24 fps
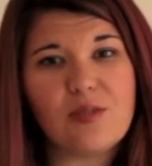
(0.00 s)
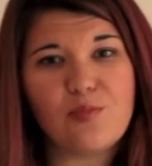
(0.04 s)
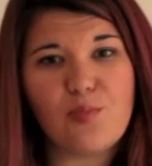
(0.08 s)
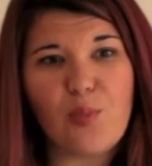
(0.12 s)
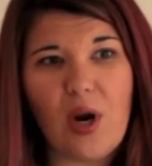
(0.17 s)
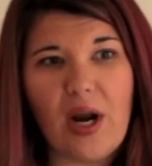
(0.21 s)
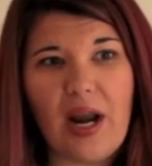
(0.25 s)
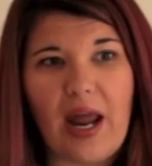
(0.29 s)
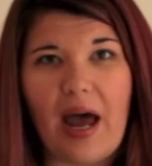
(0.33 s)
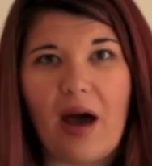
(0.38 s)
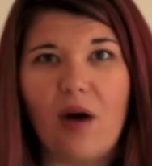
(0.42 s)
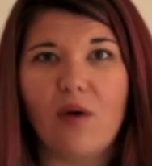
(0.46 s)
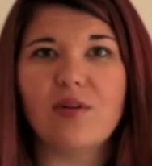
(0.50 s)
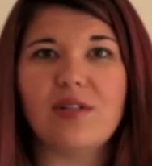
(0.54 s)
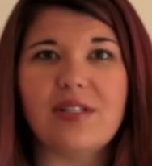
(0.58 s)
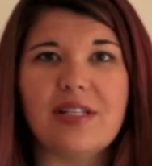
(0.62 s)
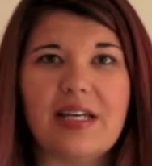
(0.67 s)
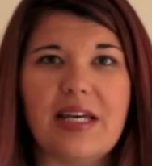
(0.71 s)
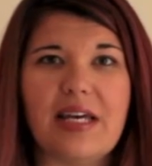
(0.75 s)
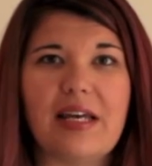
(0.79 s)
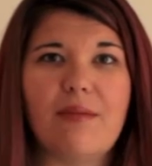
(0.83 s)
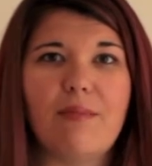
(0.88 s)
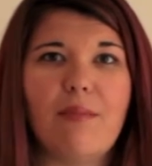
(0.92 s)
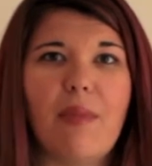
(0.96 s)
spread
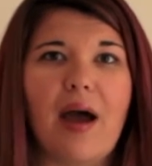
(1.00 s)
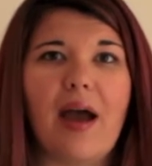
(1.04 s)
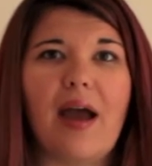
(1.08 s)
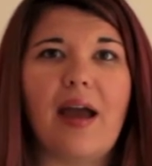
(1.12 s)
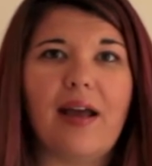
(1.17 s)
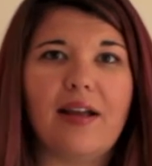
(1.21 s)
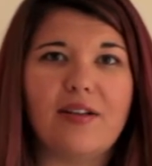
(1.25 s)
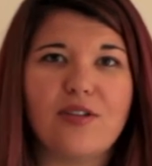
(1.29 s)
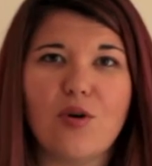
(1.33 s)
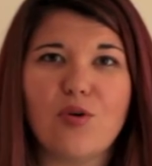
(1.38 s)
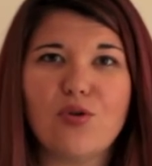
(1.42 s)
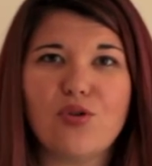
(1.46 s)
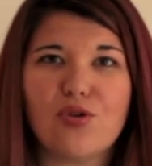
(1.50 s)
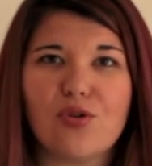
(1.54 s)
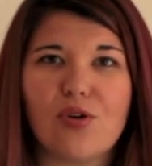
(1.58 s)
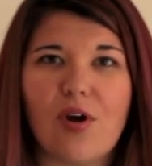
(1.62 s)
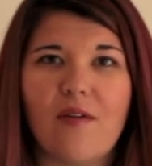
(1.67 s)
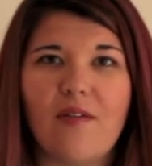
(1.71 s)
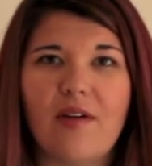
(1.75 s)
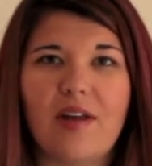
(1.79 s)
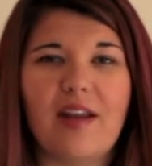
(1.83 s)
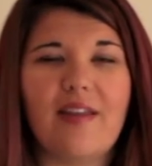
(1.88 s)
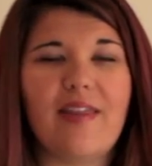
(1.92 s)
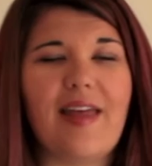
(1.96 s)
out in my toaster
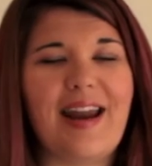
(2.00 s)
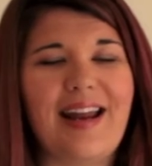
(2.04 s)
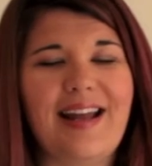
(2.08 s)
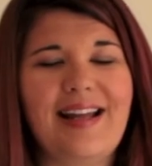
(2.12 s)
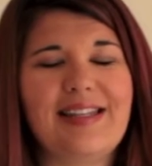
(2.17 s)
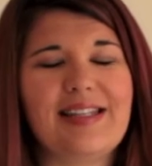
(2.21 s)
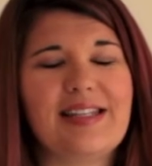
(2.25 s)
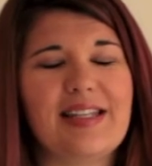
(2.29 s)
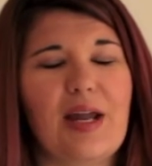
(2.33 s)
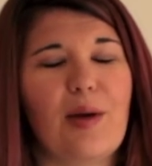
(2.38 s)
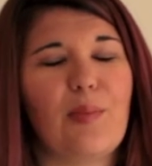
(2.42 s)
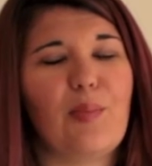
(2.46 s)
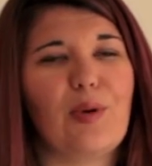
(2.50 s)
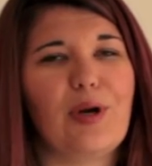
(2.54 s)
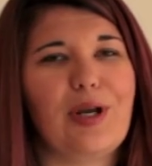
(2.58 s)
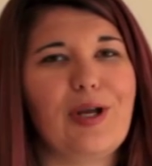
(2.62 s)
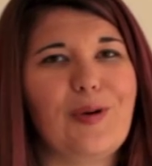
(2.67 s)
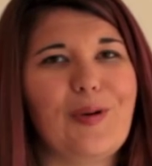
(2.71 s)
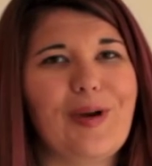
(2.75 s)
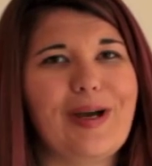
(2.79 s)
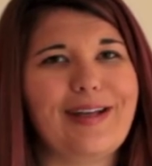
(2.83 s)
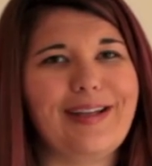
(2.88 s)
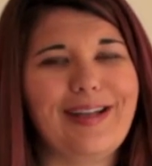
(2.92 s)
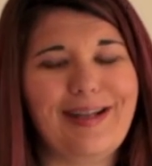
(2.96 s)
oven, and that heats it up pretty
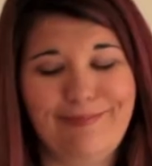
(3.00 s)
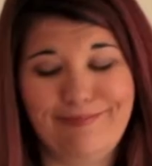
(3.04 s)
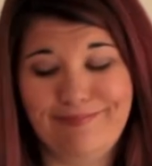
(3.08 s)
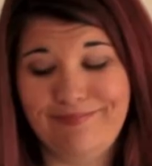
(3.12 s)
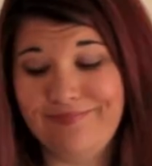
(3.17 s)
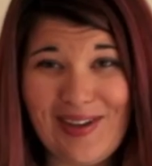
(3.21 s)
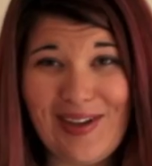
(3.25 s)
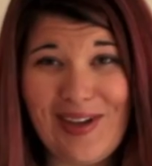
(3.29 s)
quickly.